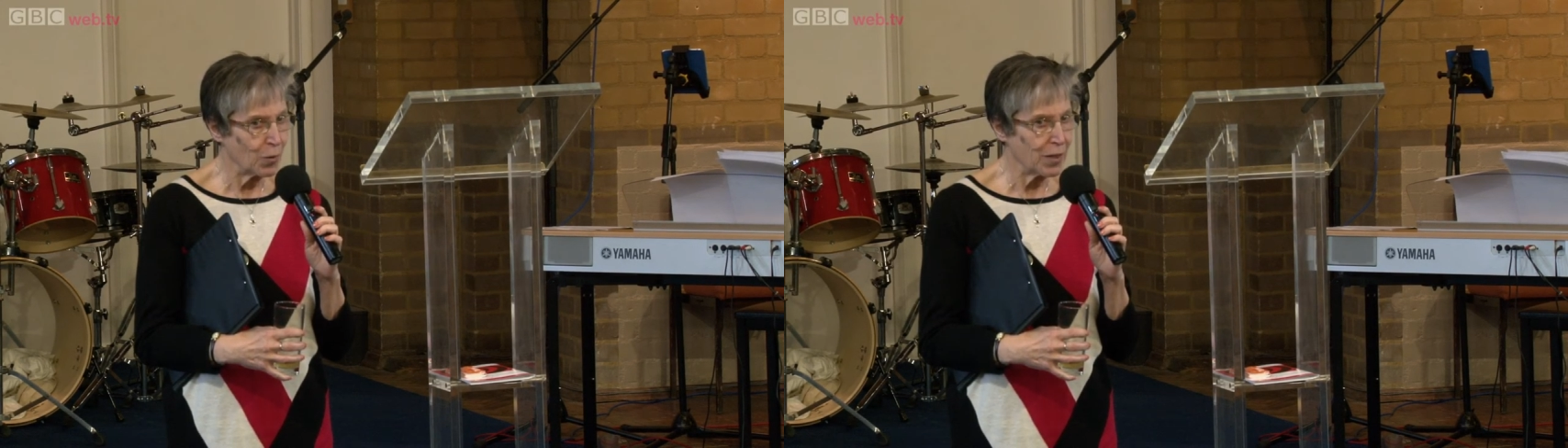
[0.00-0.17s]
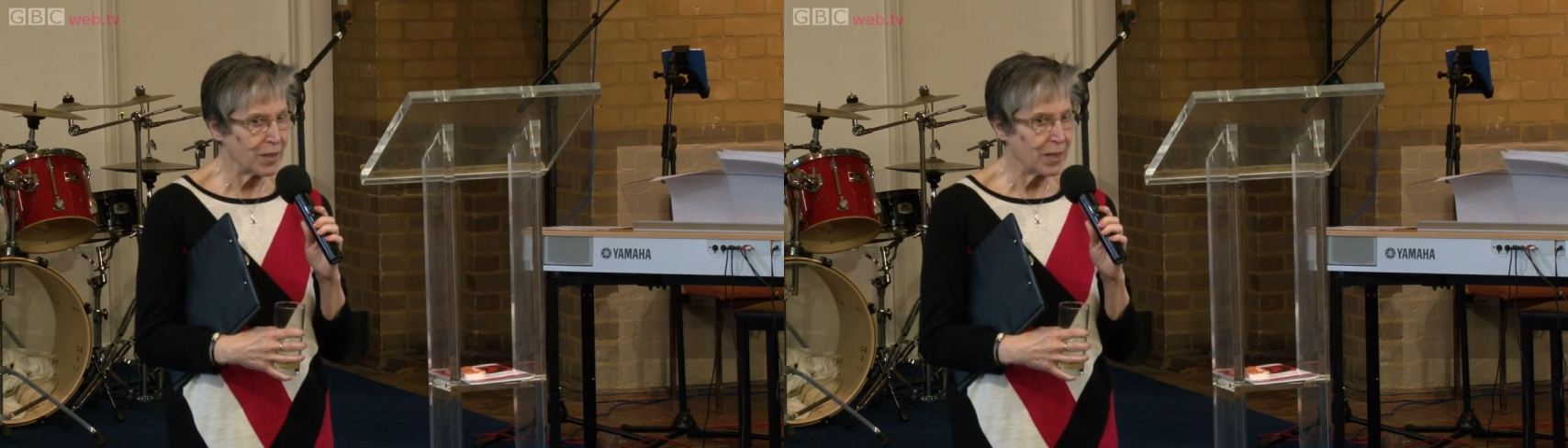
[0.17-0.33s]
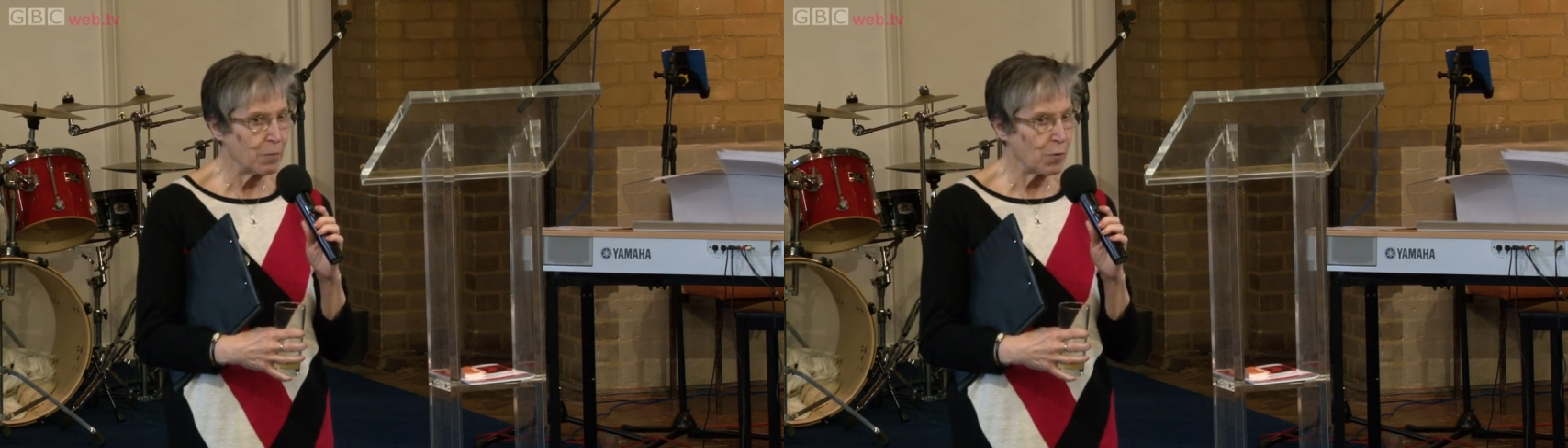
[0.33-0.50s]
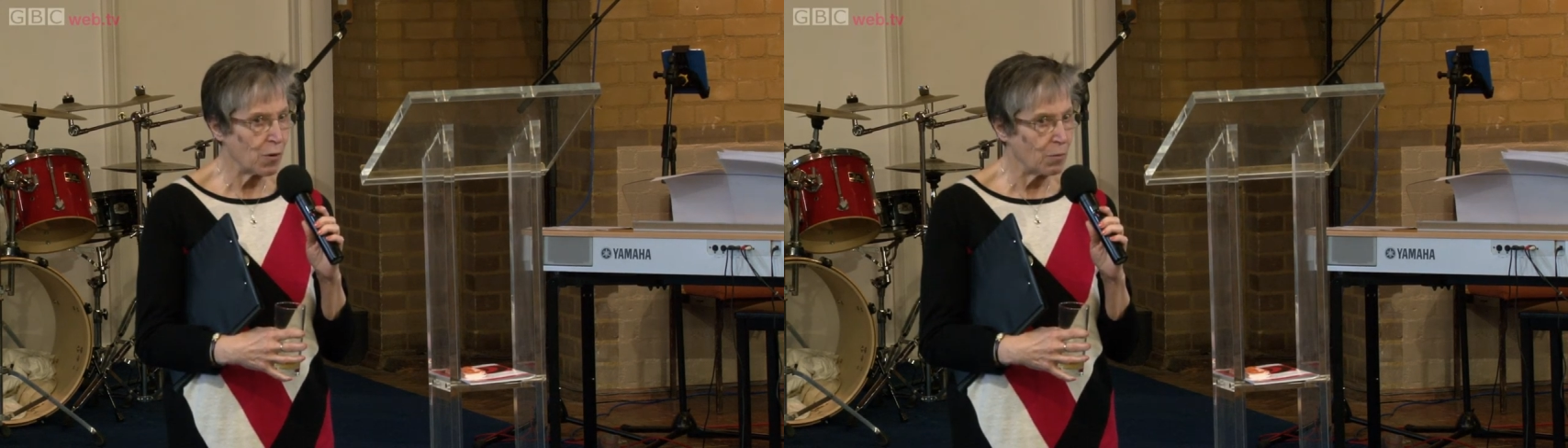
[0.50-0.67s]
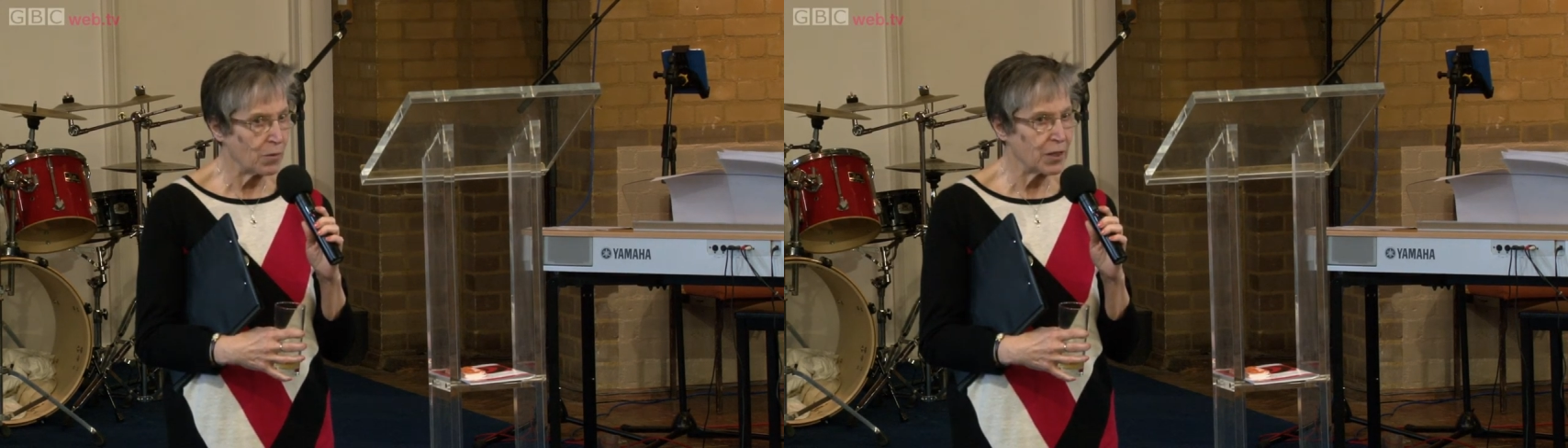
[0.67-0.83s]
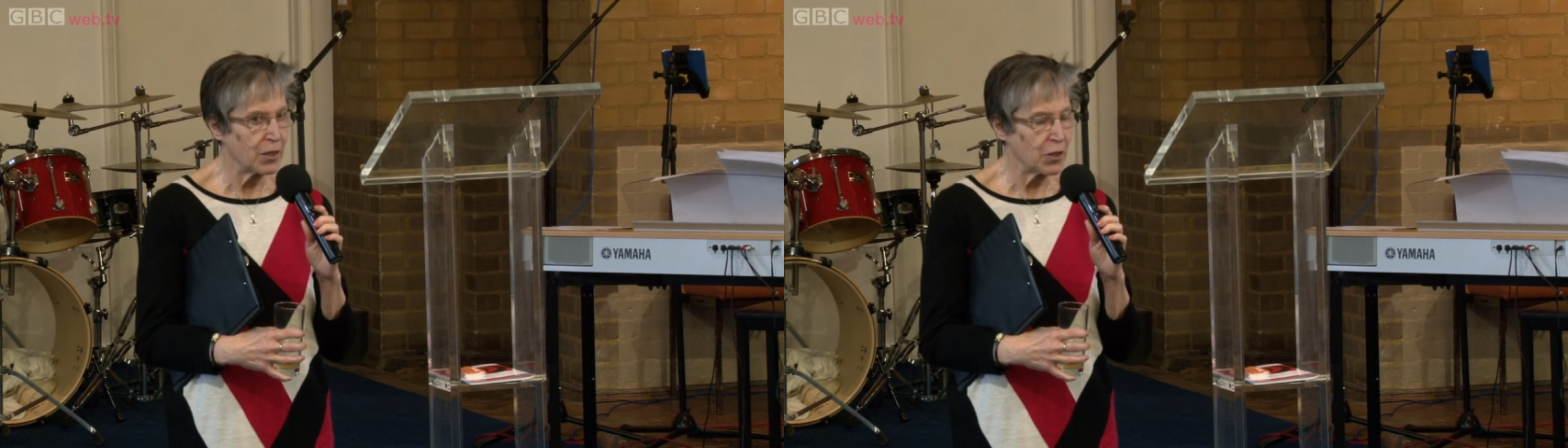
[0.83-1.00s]
What has he
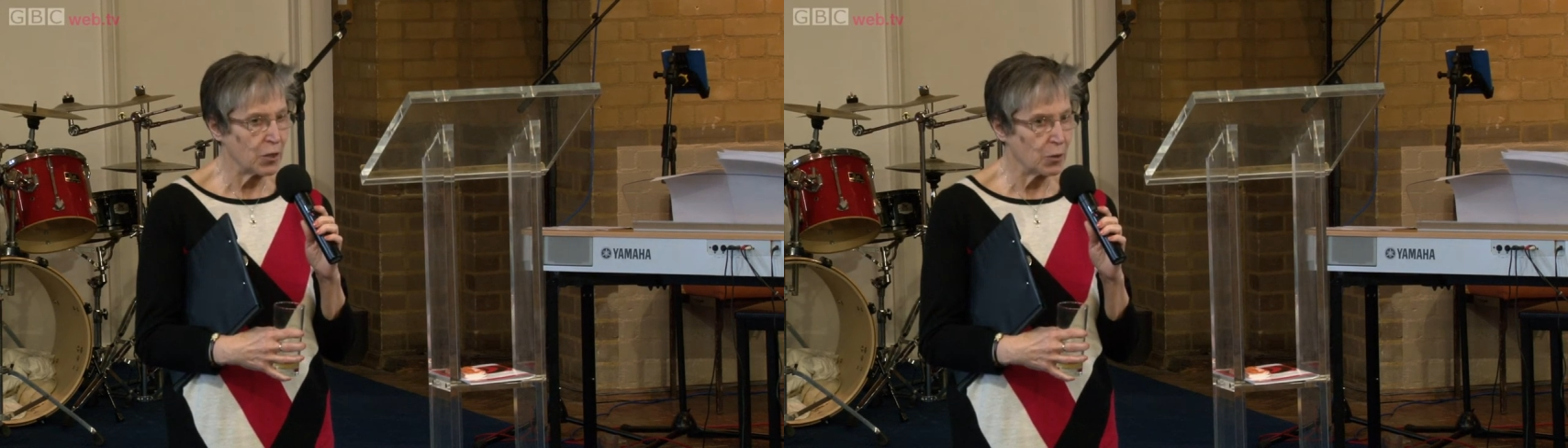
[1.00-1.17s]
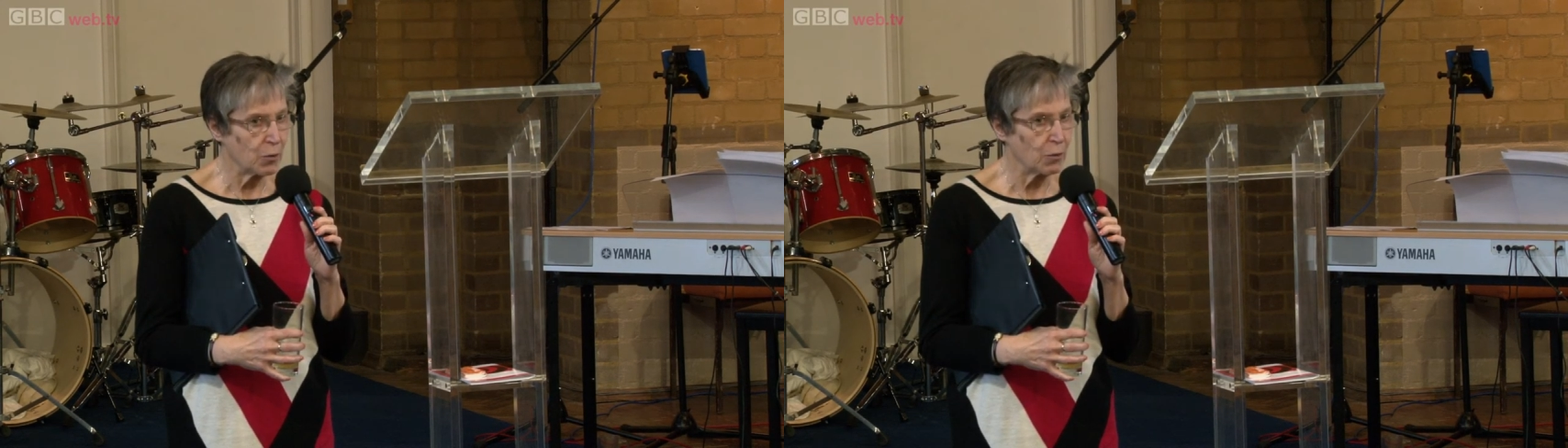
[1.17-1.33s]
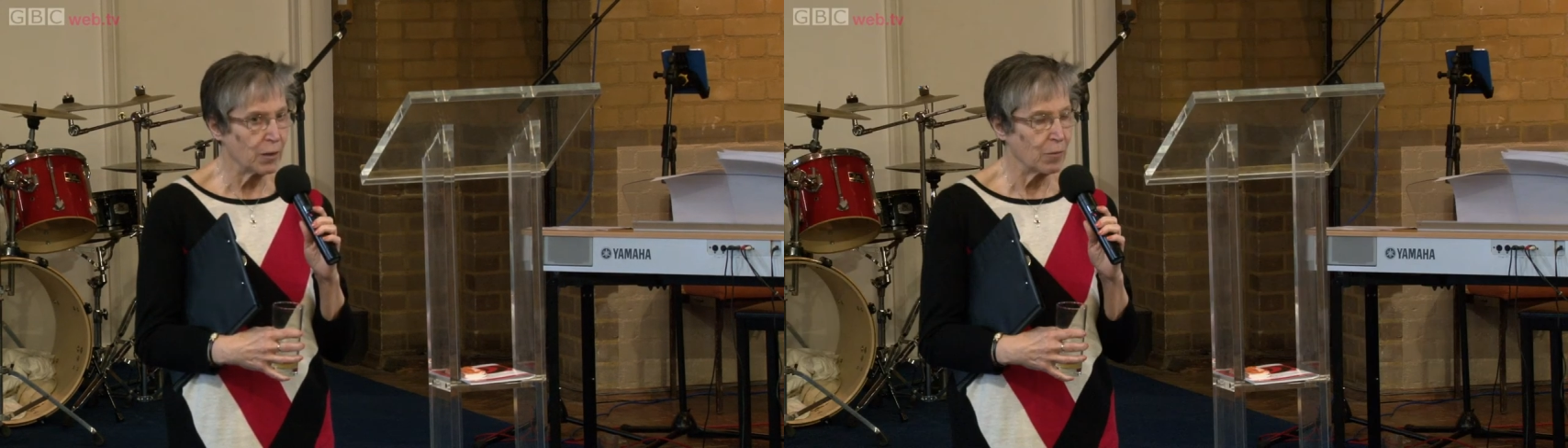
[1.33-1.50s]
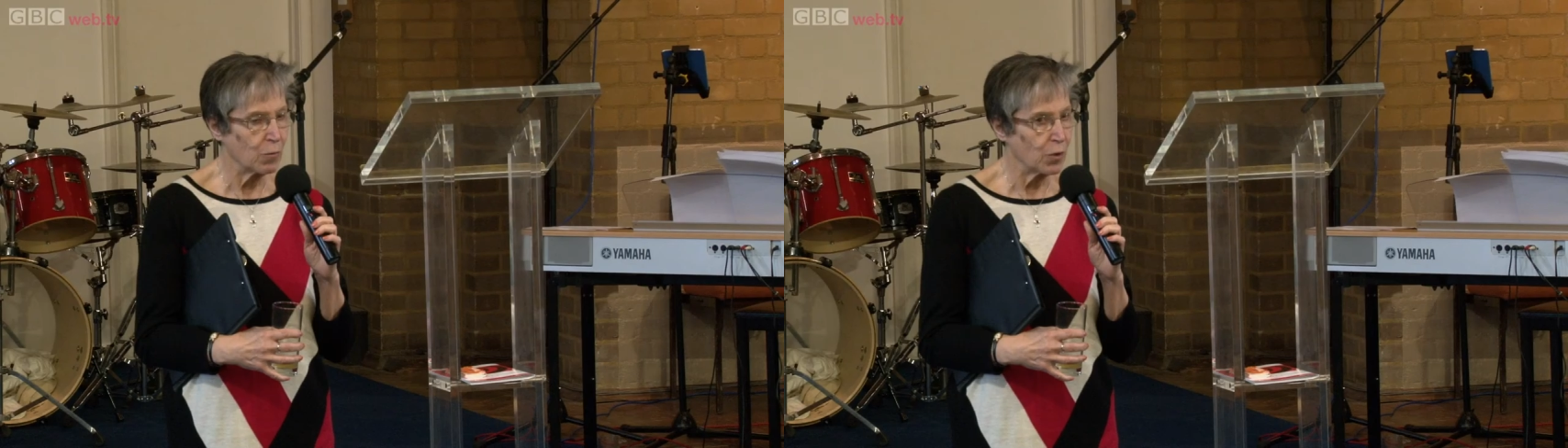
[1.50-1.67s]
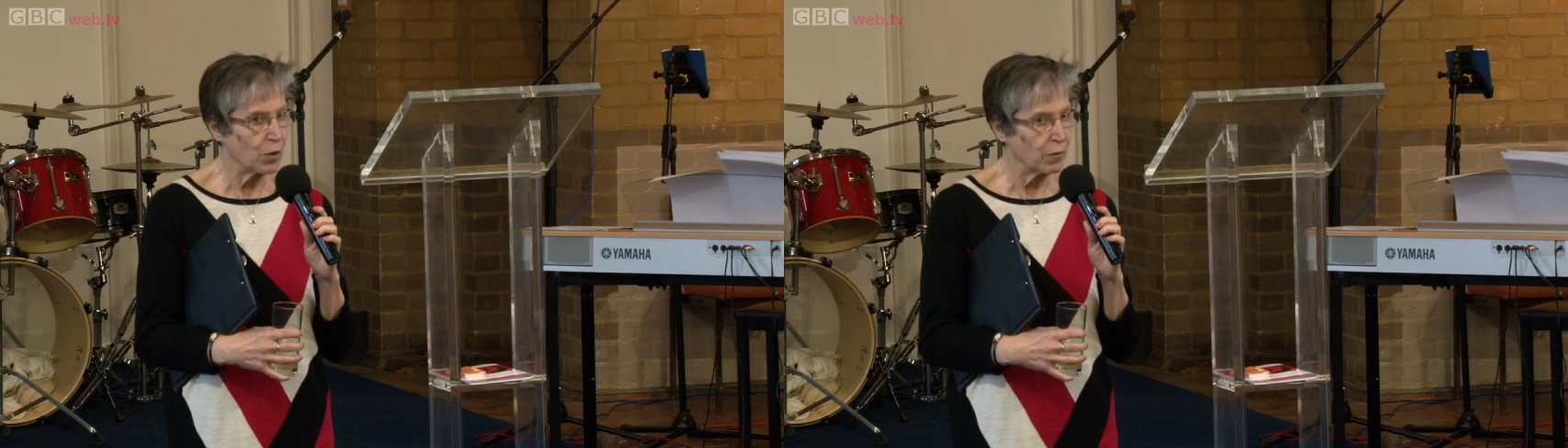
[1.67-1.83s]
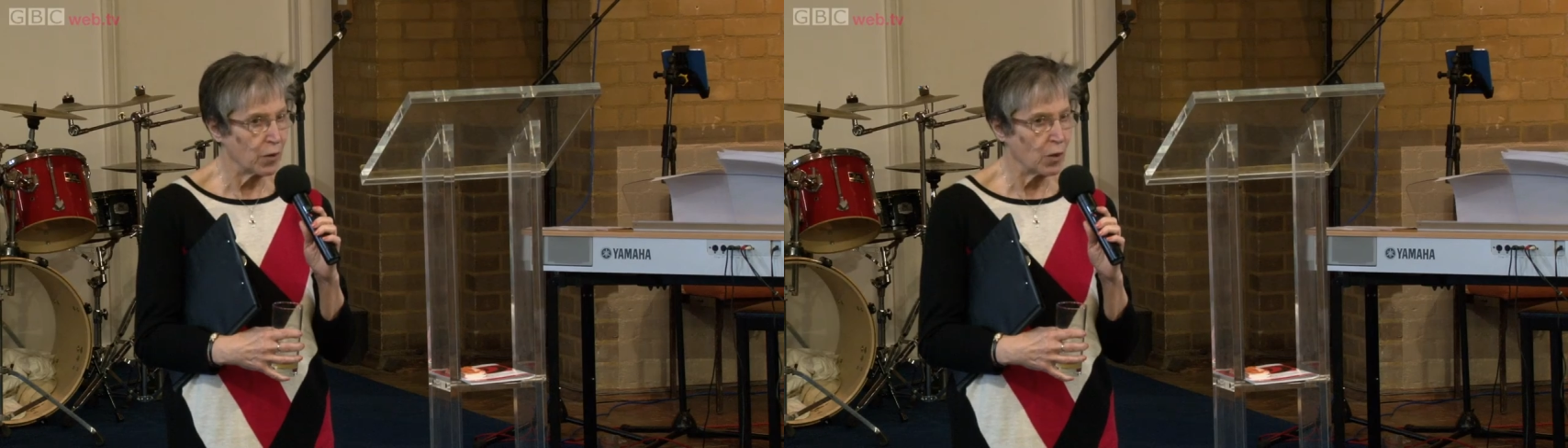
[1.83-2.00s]
prompted you in
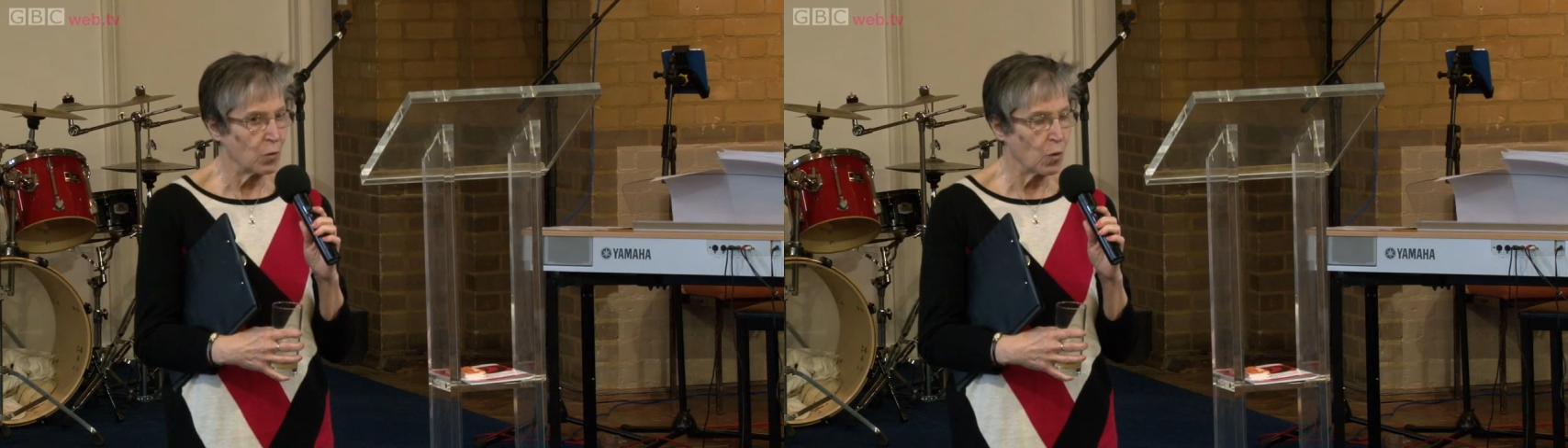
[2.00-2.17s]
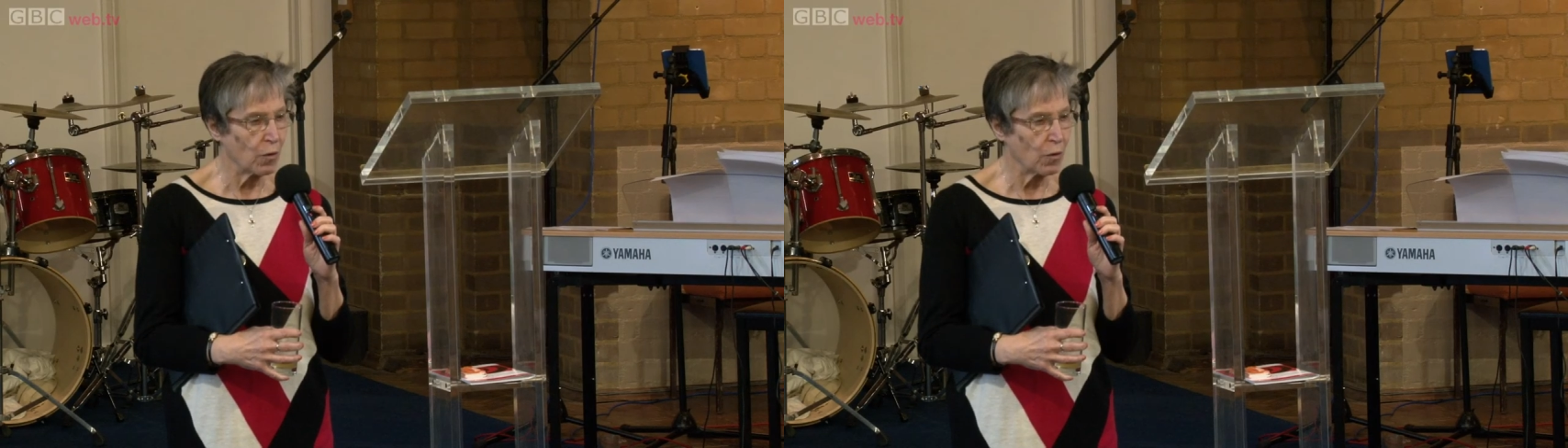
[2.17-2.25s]
what you've heard